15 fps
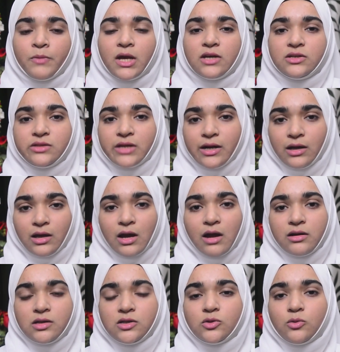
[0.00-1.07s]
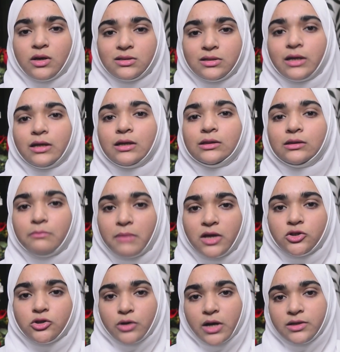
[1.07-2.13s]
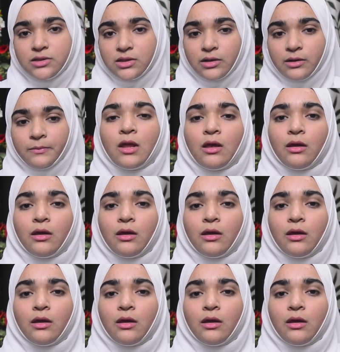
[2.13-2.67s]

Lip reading: is dedicated to a single major idea.